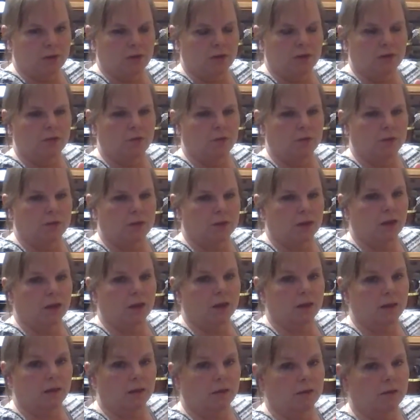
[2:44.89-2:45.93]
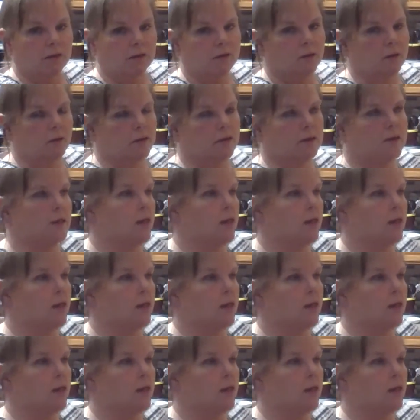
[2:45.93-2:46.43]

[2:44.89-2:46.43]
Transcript: This was done on